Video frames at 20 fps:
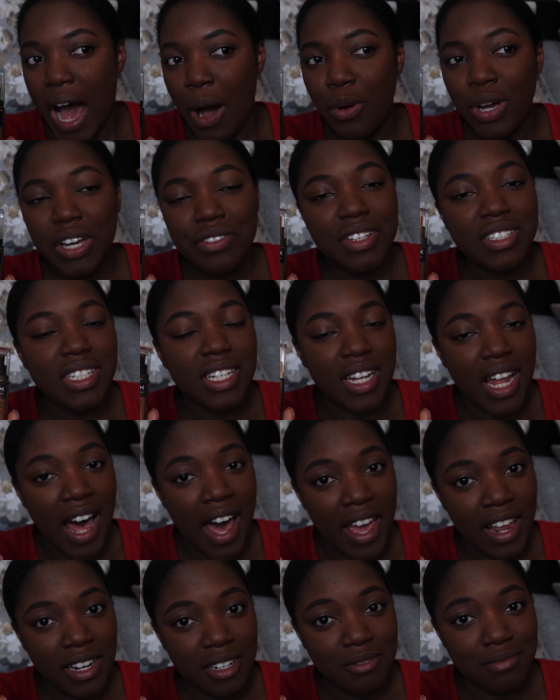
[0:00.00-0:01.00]
would give this a
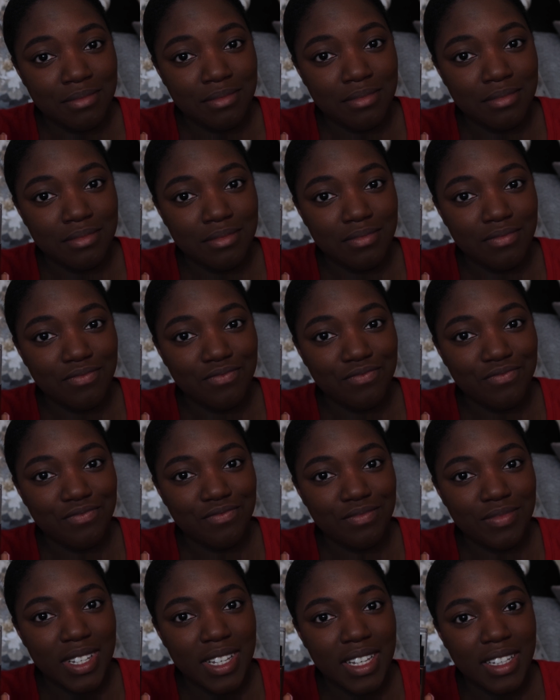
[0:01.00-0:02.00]
9.
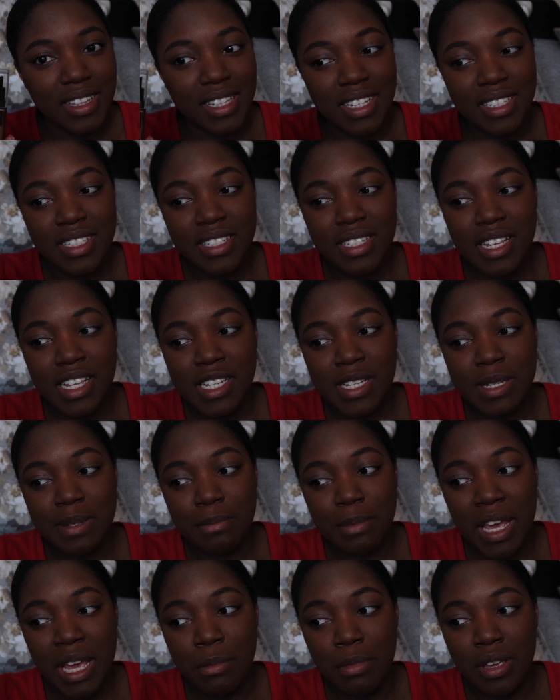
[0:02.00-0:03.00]
This is
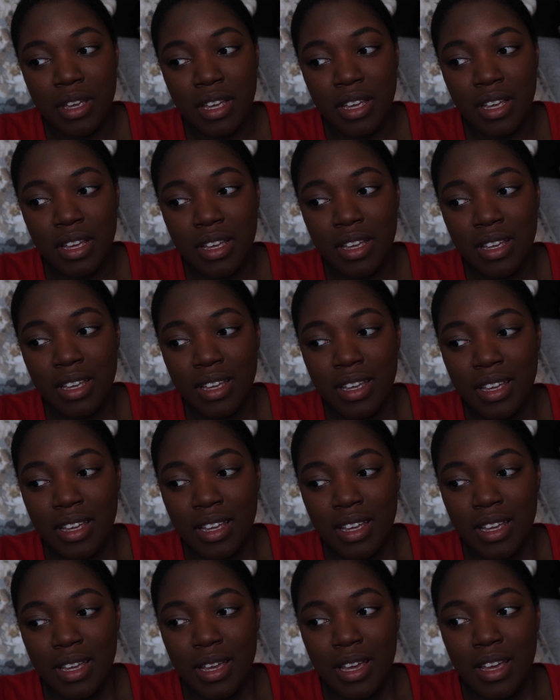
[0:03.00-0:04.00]
maybe
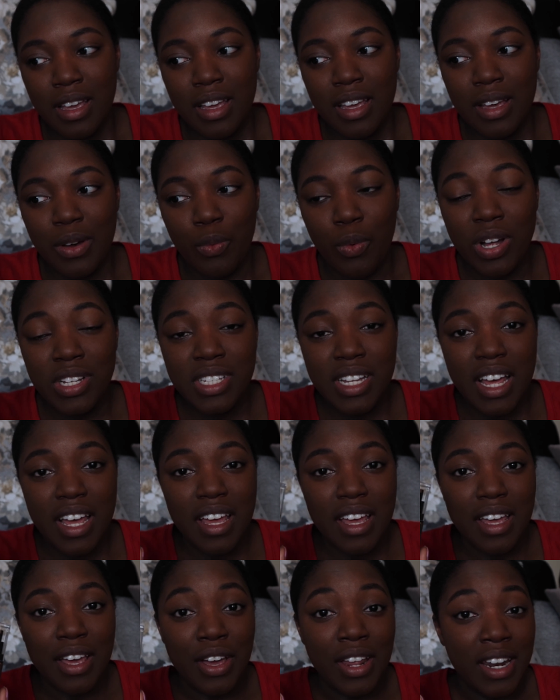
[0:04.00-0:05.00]
once
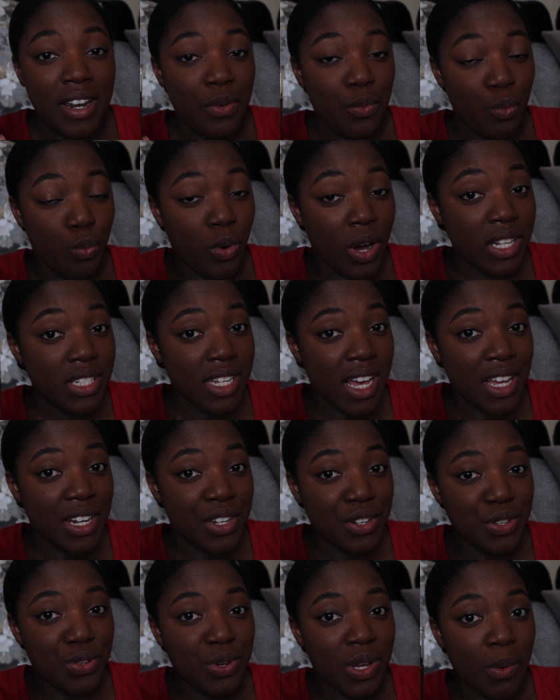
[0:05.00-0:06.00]
I
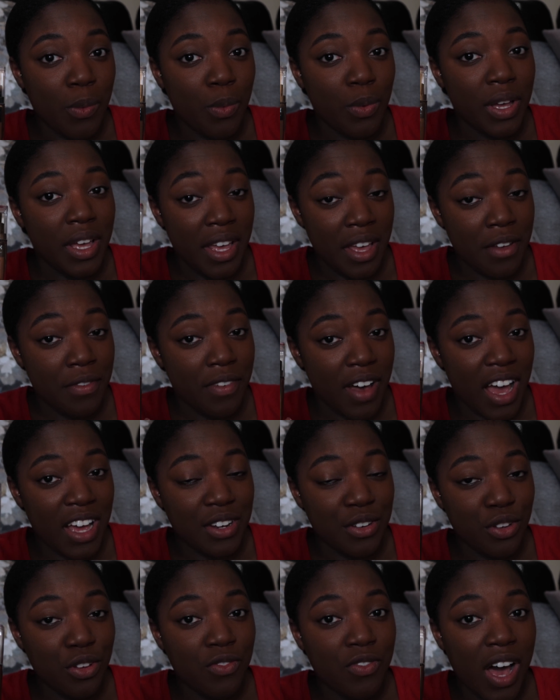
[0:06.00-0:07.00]
do, and if I
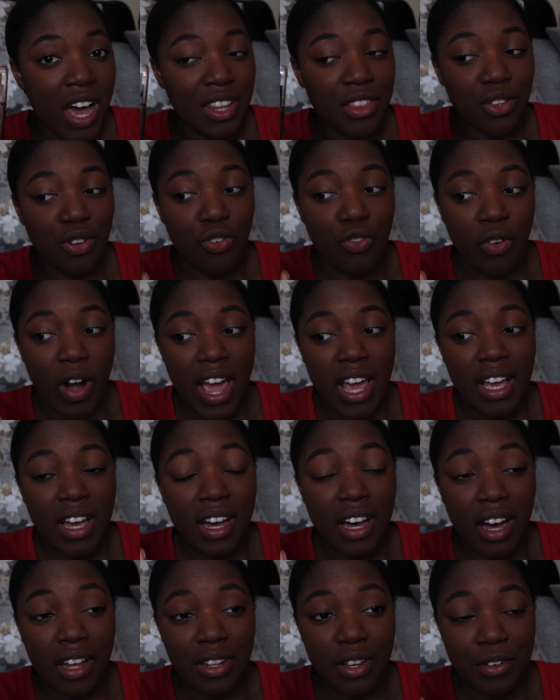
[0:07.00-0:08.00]
do find the right
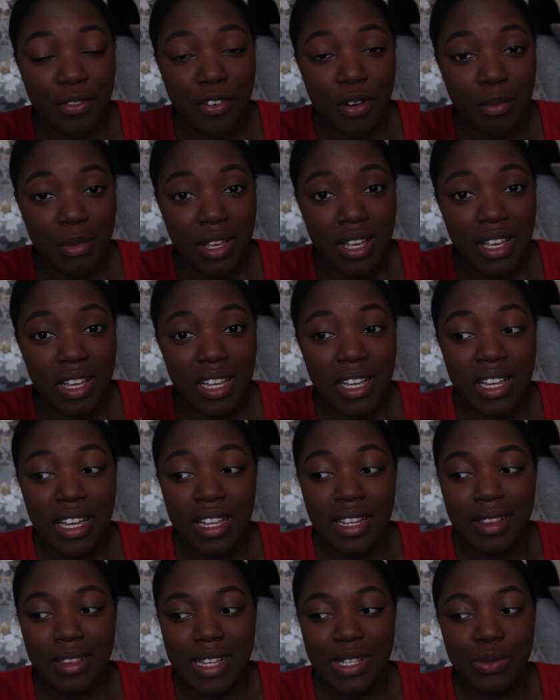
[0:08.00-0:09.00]
color for me,
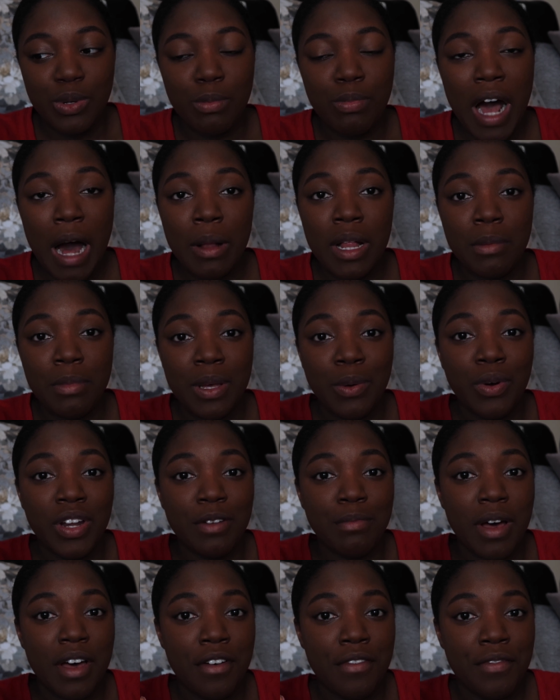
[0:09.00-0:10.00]
this will probably be one
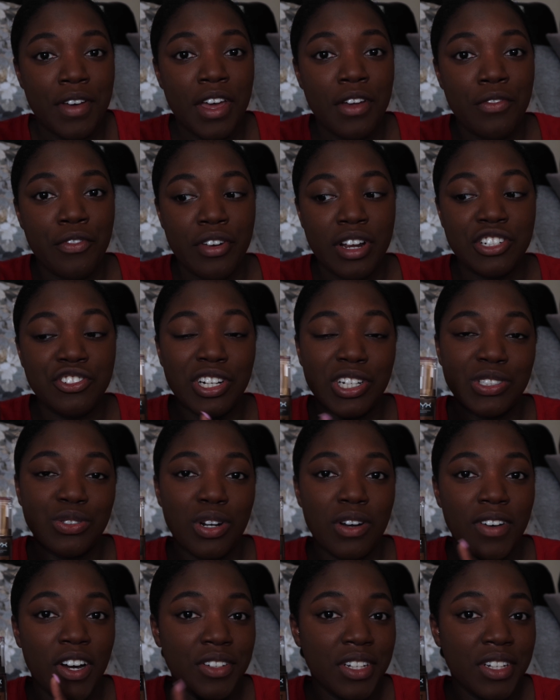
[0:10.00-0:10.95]
of my favorite drugstore